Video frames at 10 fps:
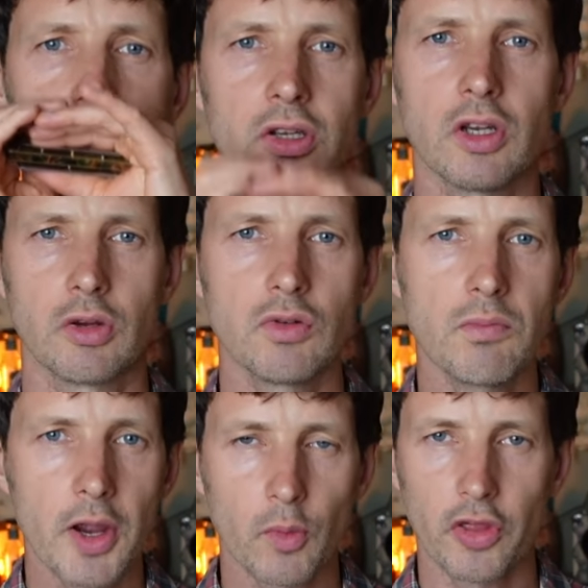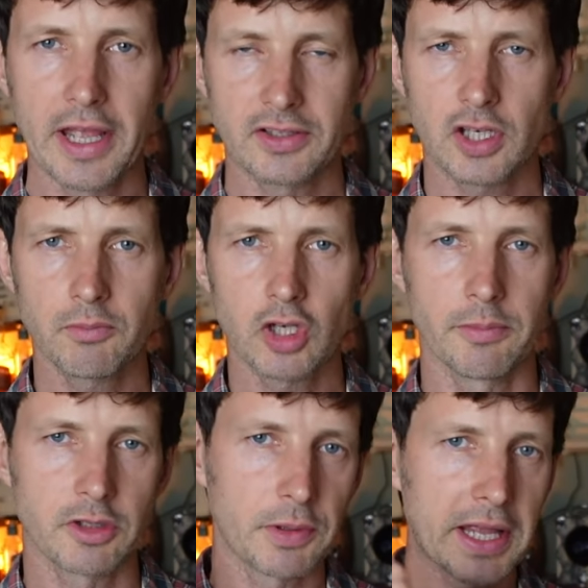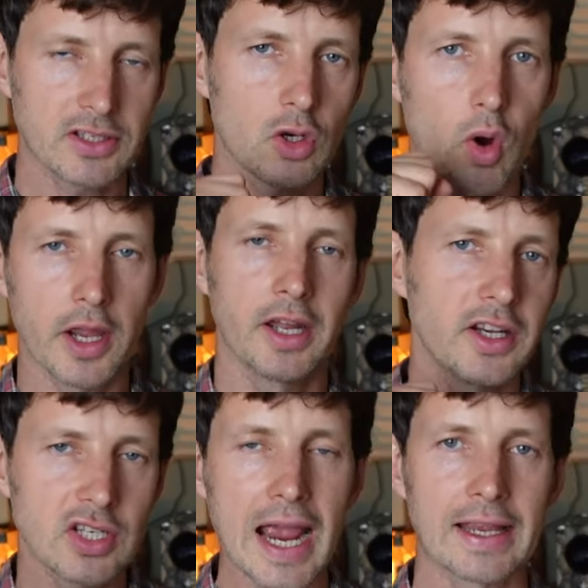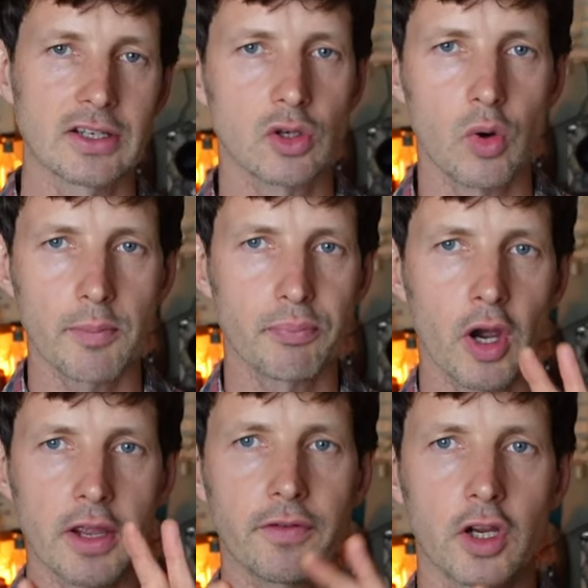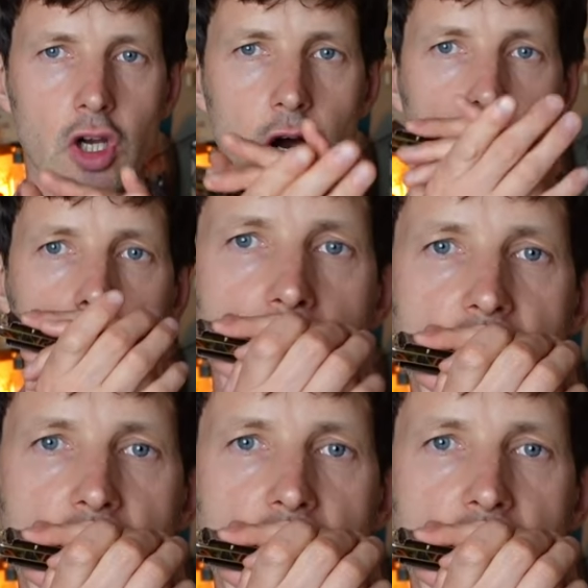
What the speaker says: You know, you might want that sometimes, but that's quite an attack. It's quite bright if I cop.